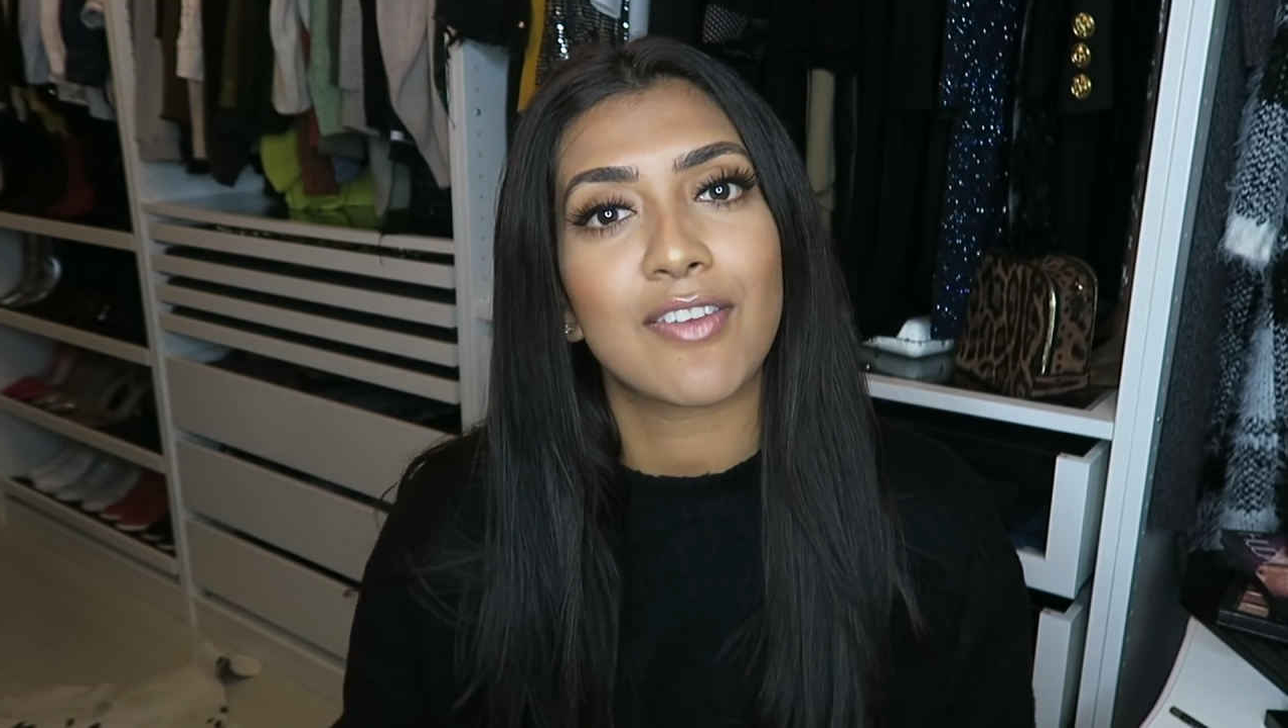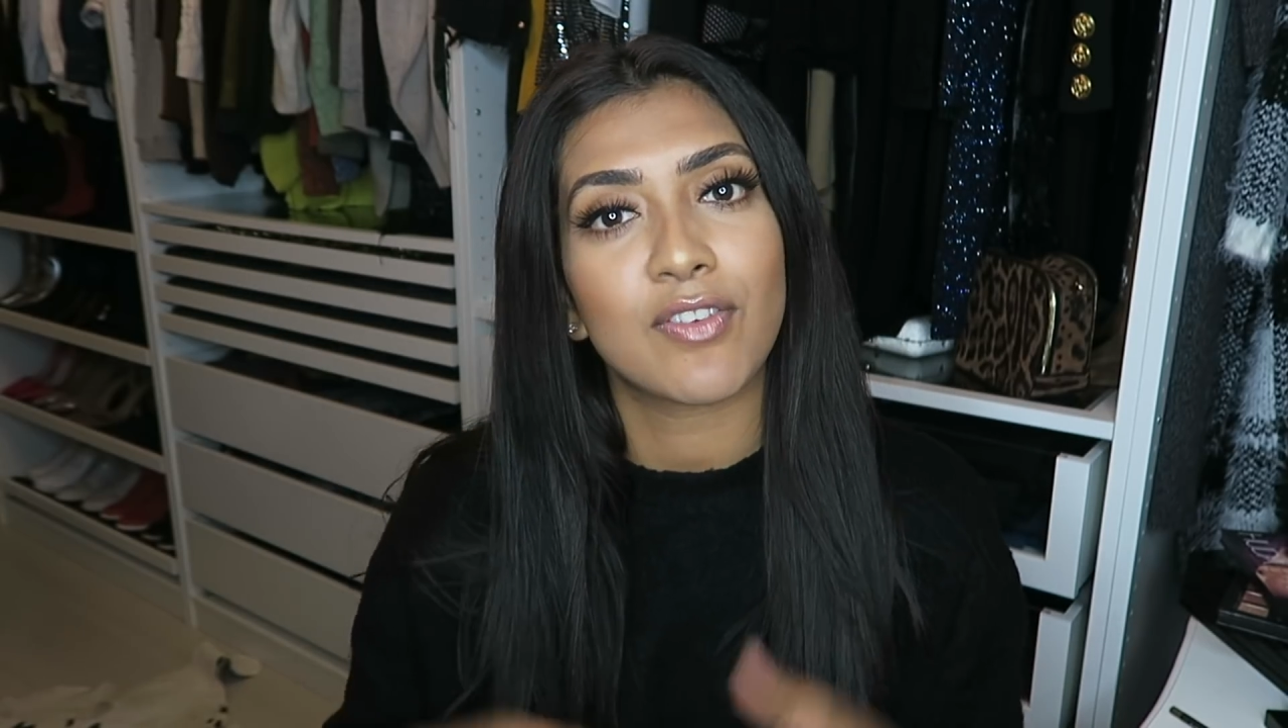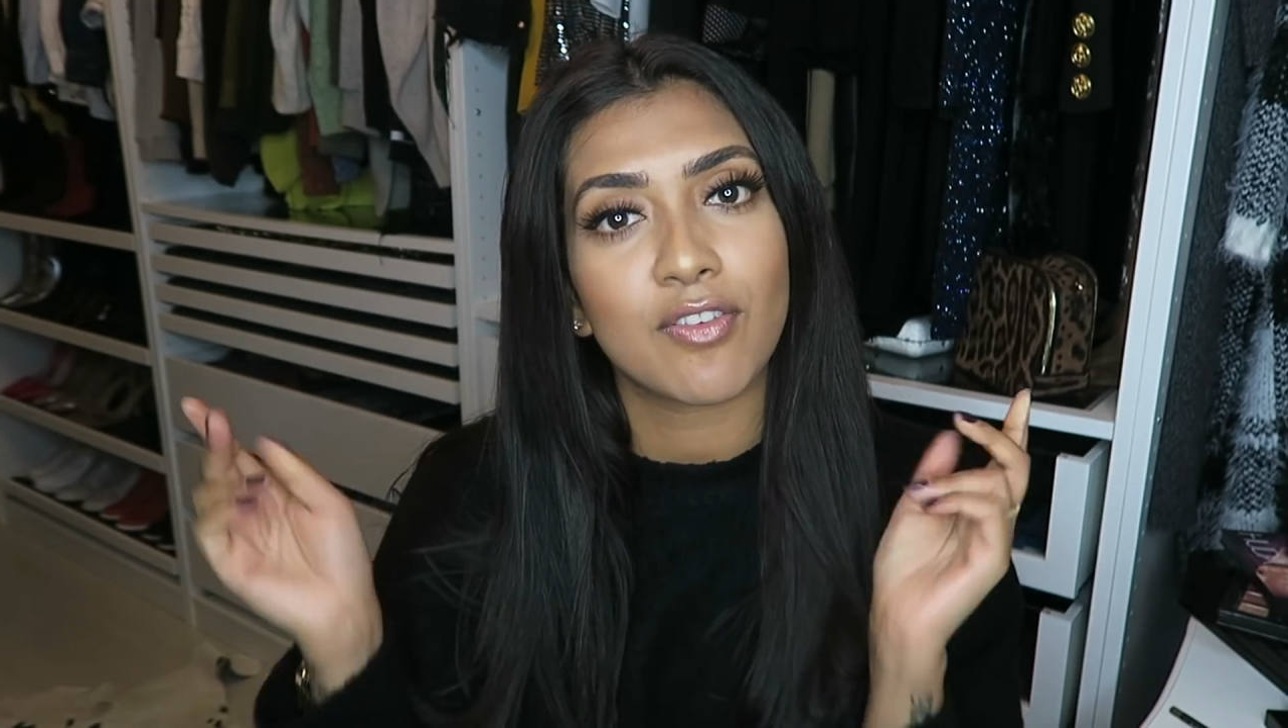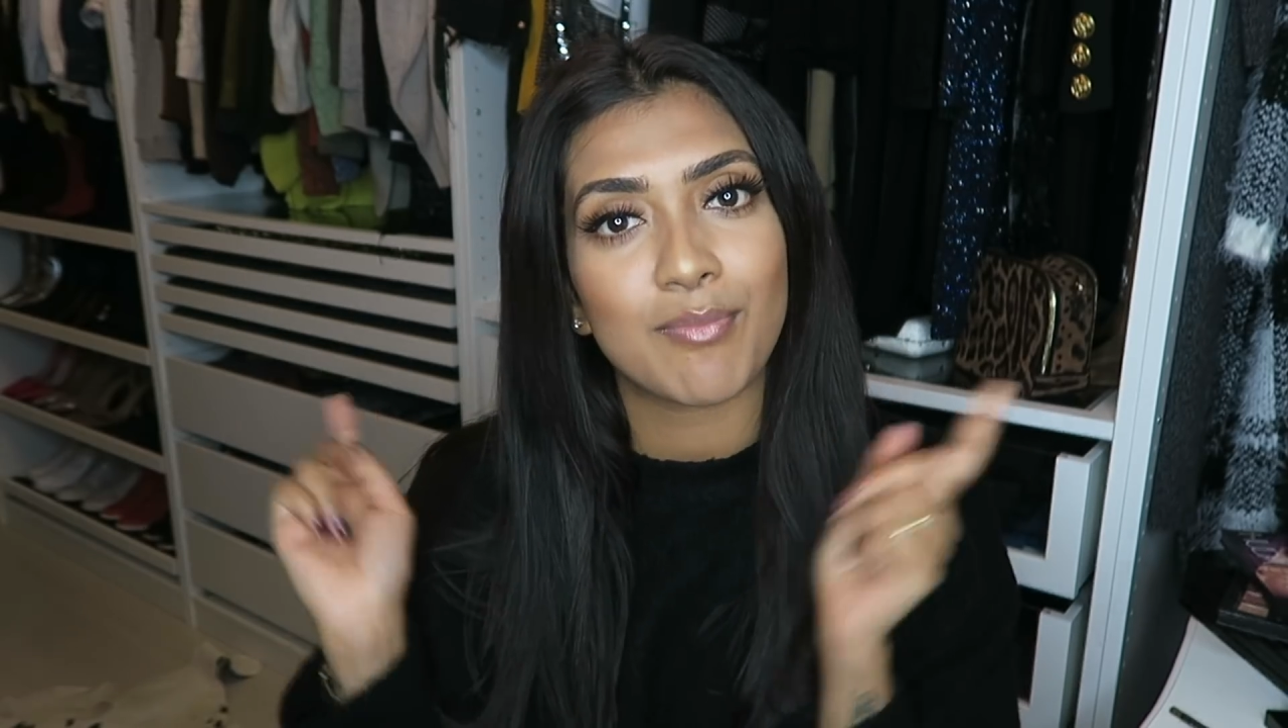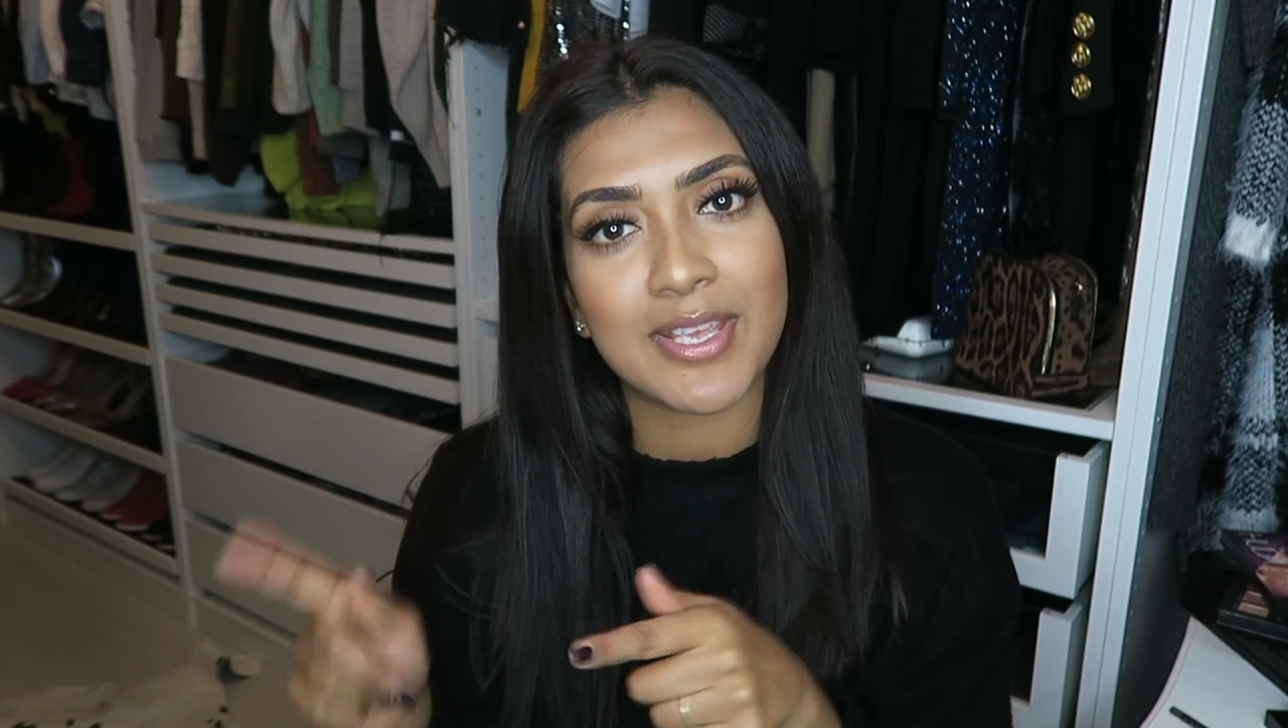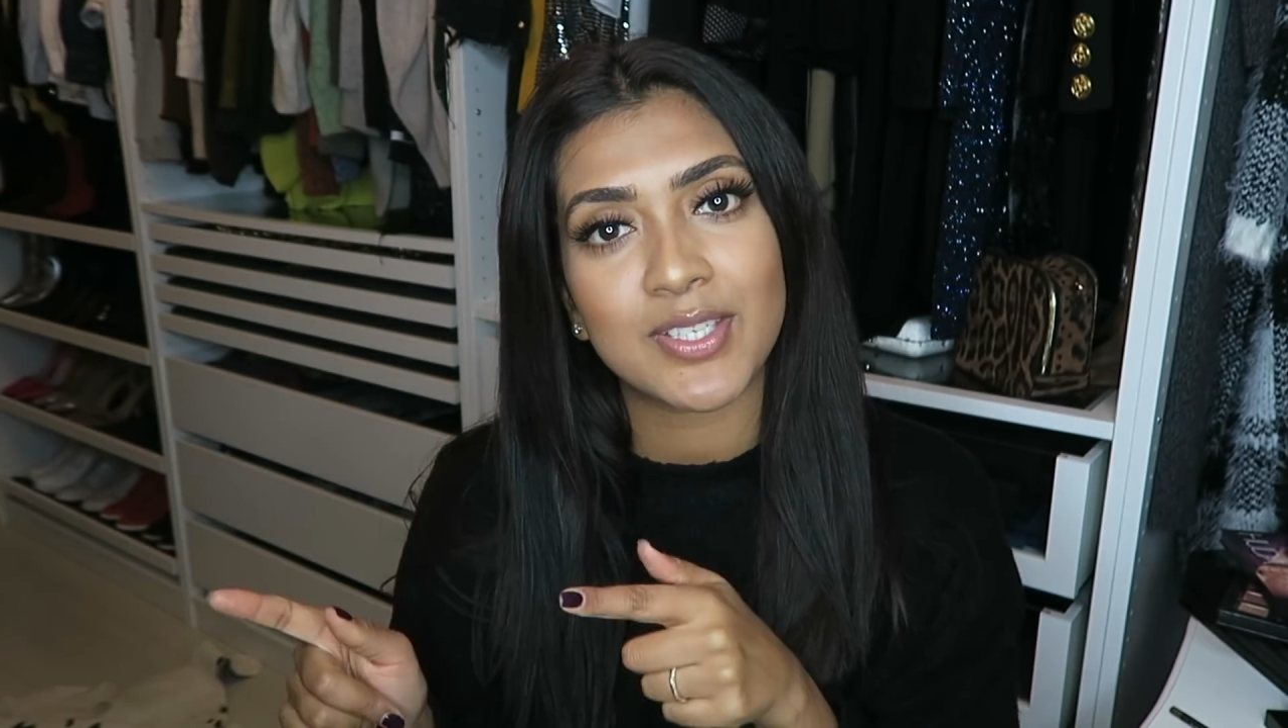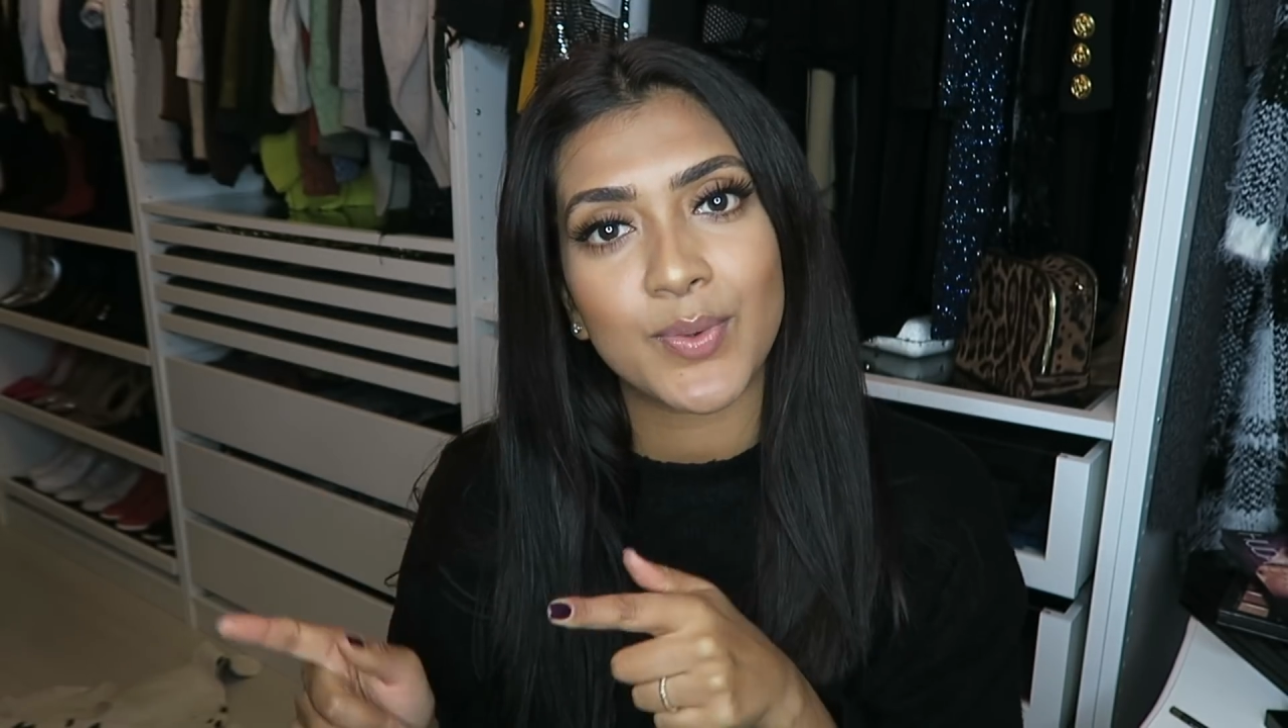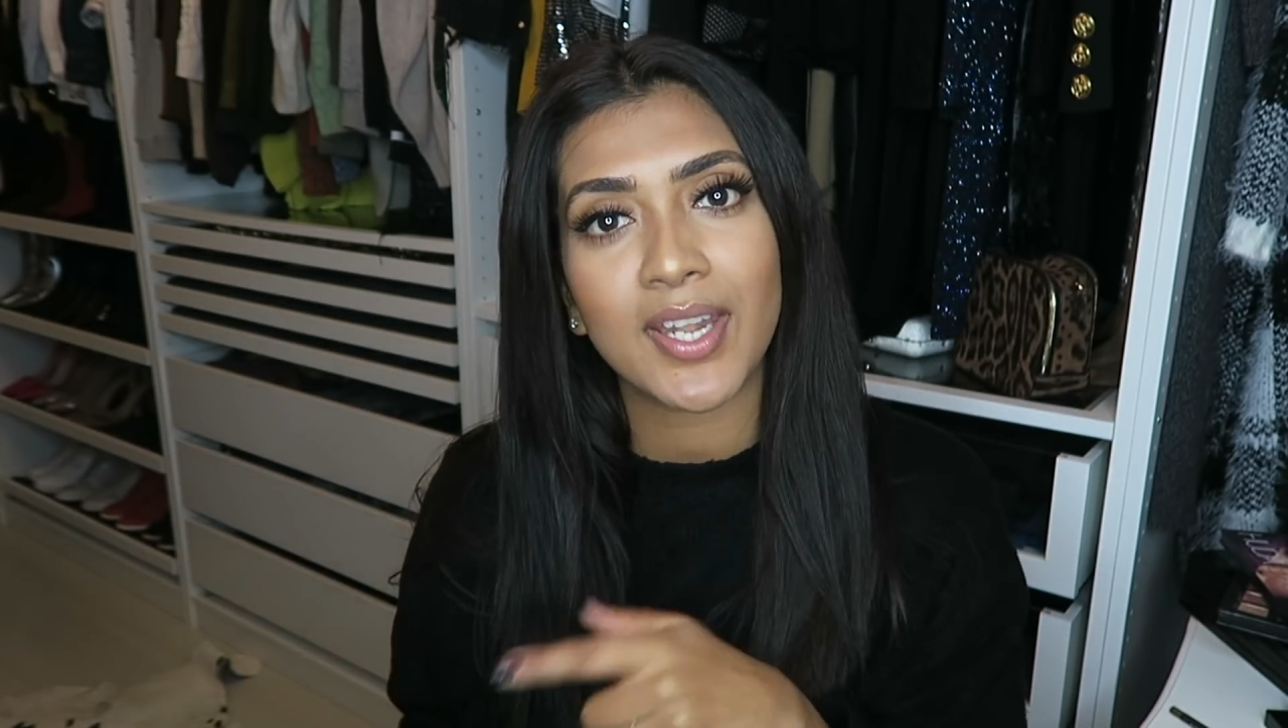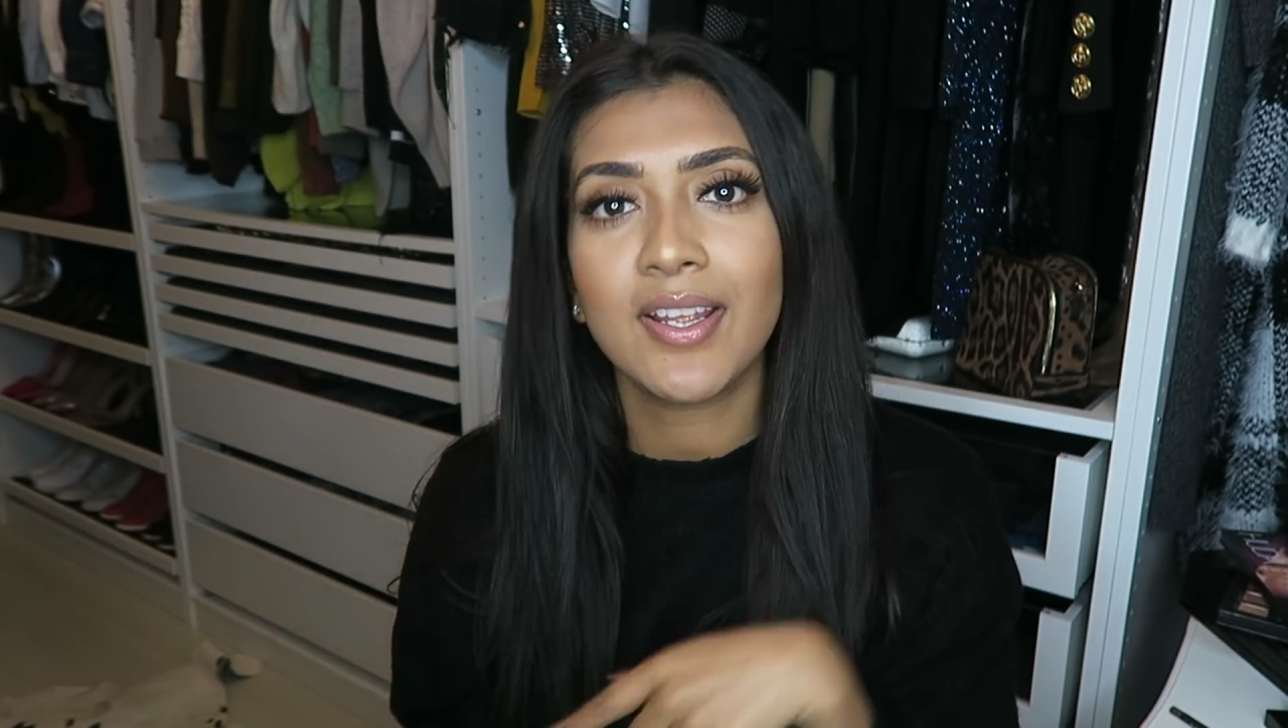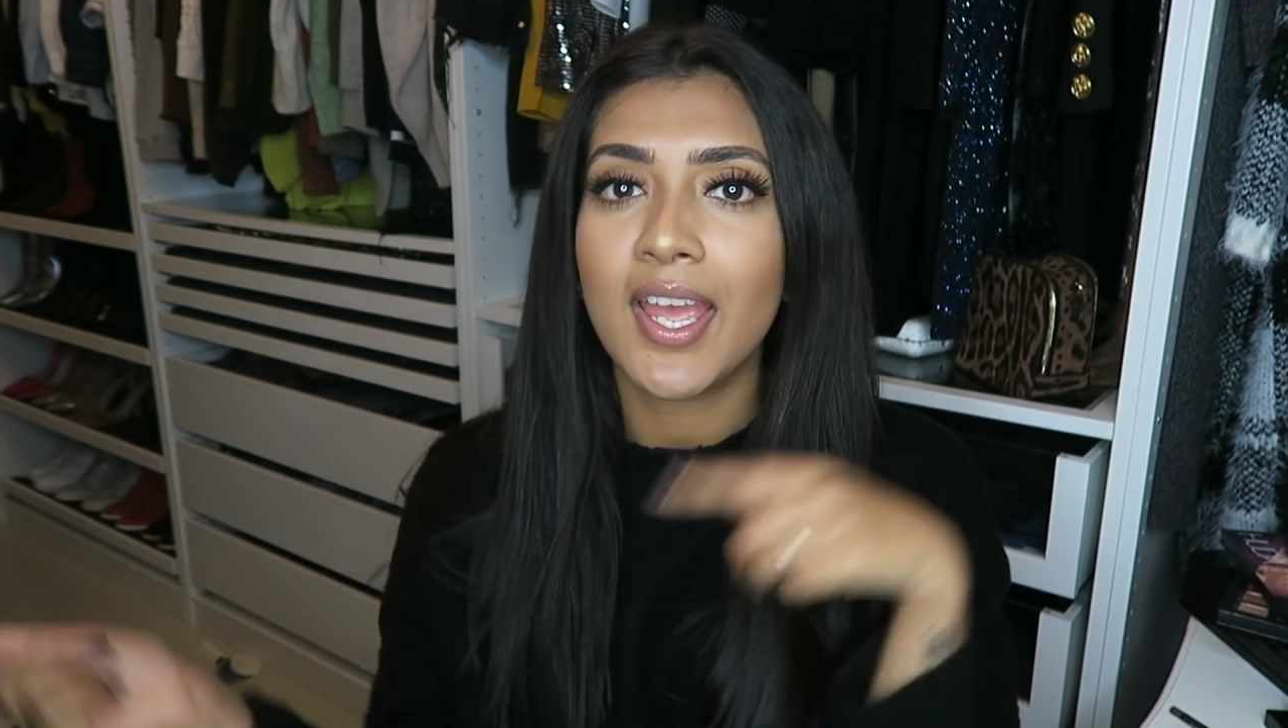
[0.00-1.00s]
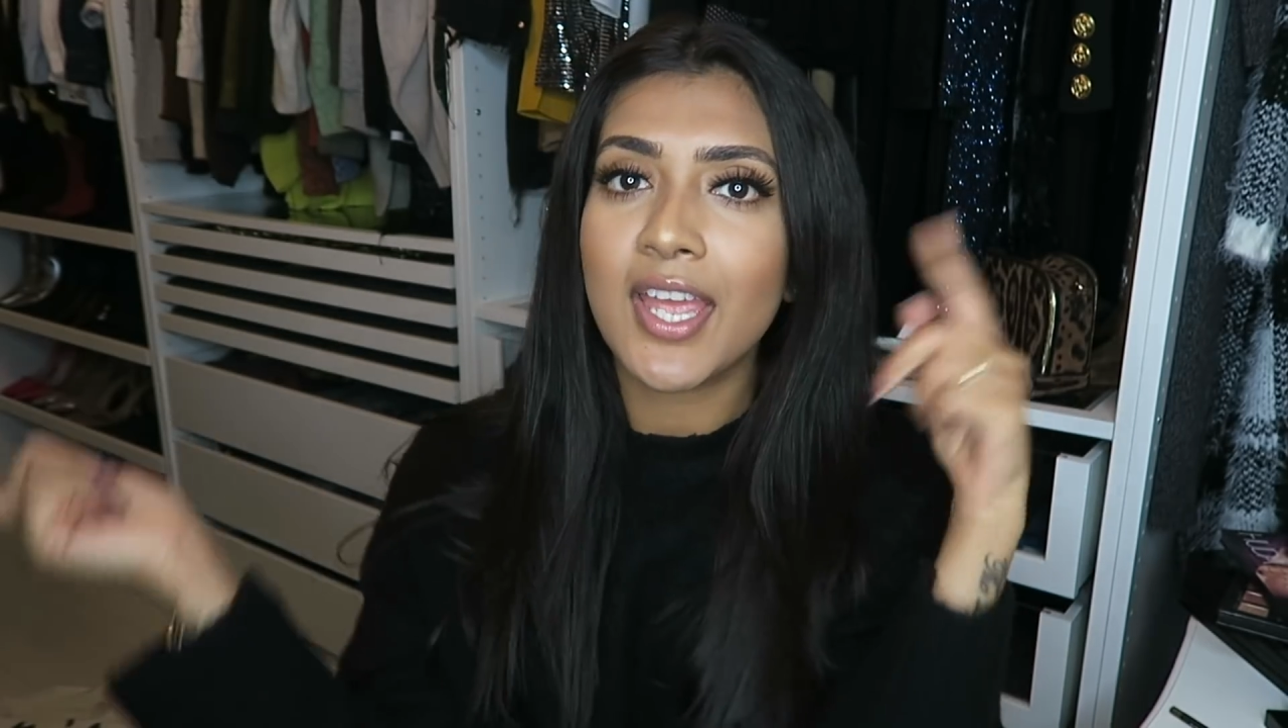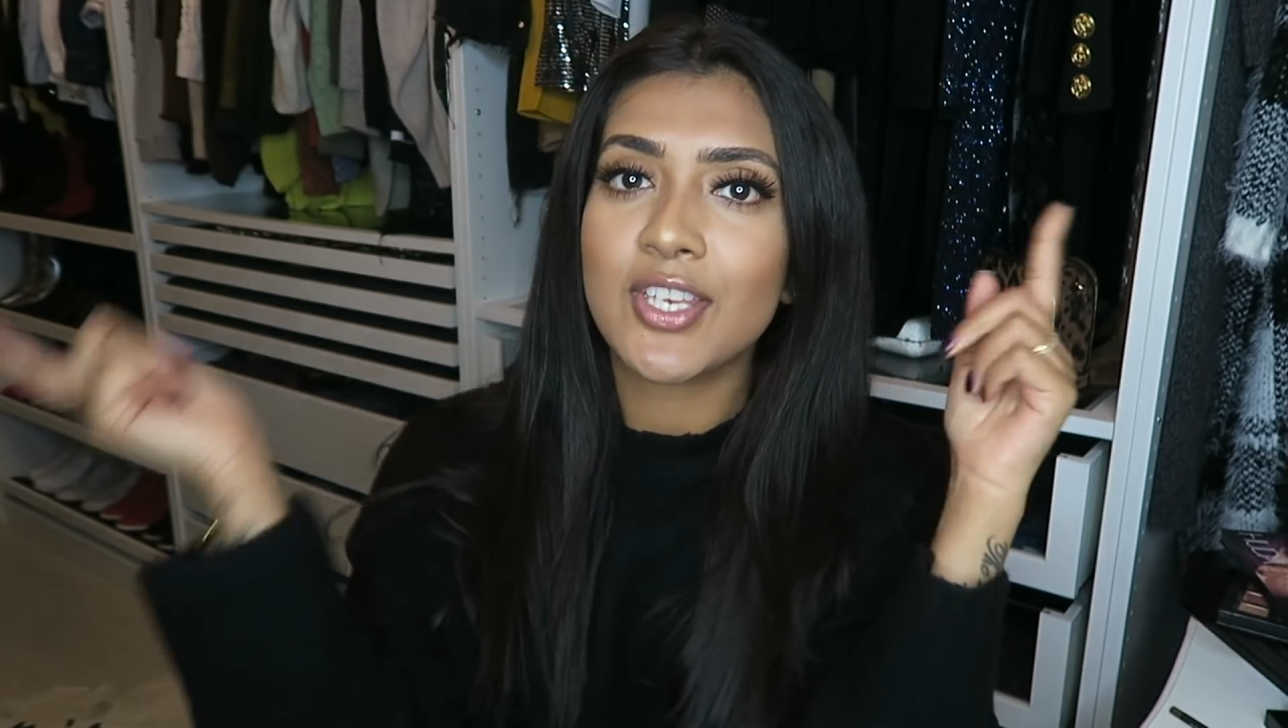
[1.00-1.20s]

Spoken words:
If you've missed one,